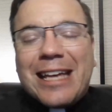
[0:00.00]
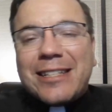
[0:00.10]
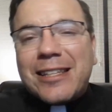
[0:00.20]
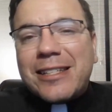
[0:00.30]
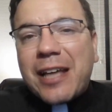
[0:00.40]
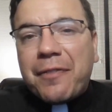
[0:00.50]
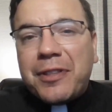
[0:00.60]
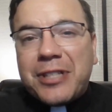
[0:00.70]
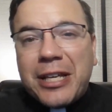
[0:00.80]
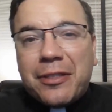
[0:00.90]
is the
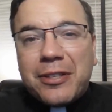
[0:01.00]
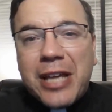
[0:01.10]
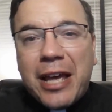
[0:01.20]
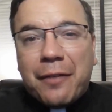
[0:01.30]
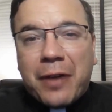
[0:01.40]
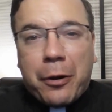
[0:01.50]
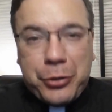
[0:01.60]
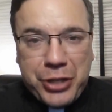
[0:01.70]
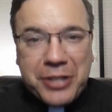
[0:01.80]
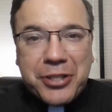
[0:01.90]
17th day of our
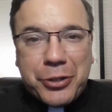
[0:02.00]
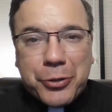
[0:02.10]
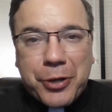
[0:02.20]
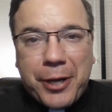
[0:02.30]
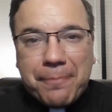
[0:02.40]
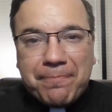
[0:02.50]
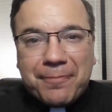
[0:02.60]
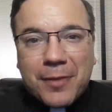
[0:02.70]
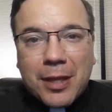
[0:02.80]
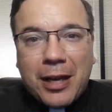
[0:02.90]
Jesse tree.
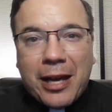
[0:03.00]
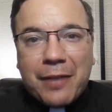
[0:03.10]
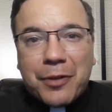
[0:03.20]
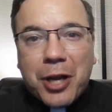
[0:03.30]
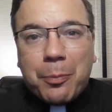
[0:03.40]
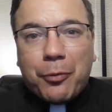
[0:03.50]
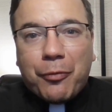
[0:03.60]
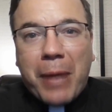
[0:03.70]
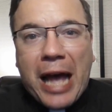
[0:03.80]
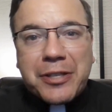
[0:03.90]
I have a couple
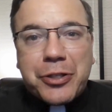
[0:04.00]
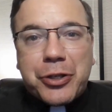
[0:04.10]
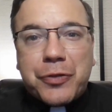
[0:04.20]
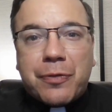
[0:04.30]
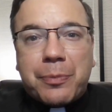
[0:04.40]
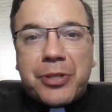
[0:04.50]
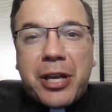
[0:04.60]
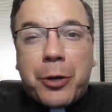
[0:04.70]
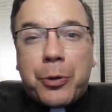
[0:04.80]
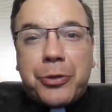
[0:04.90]
of passages from
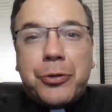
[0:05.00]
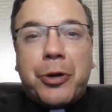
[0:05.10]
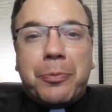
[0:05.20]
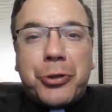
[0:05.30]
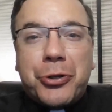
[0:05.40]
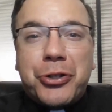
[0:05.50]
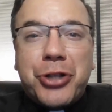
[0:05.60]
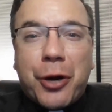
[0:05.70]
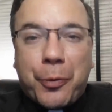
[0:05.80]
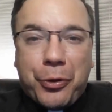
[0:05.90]
sacred scripture to
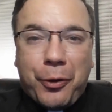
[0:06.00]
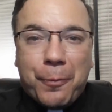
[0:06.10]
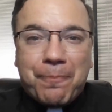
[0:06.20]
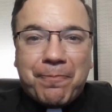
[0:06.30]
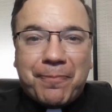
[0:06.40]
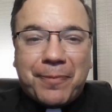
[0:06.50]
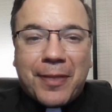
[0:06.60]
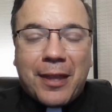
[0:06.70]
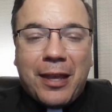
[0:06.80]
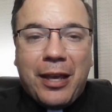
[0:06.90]
share with you.
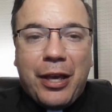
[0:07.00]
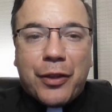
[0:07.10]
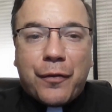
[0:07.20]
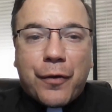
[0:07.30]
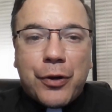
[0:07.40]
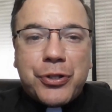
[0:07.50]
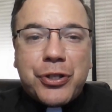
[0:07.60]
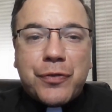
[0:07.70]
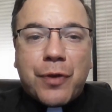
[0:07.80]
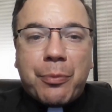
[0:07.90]
The first
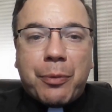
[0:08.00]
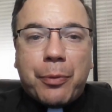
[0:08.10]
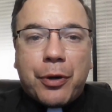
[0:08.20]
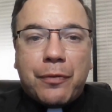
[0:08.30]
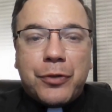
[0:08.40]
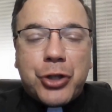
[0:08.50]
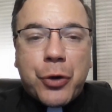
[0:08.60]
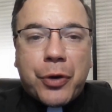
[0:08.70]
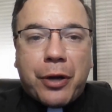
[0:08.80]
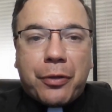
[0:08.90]
is from the book of
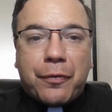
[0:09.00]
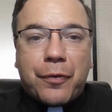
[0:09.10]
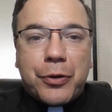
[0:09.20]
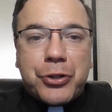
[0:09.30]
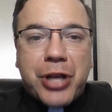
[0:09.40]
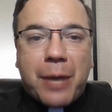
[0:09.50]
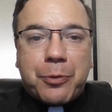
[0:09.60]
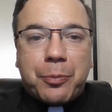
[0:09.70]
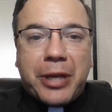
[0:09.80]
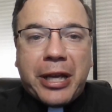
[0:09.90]
Jonah, the first
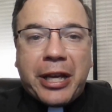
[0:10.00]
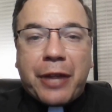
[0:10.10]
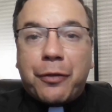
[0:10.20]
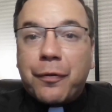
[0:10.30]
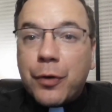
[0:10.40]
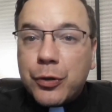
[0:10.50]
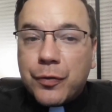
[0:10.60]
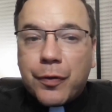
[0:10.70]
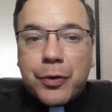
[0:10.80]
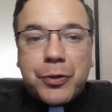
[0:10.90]
chapter beginning at the
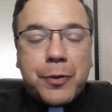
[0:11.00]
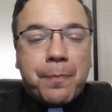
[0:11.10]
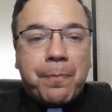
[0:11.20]
first verse.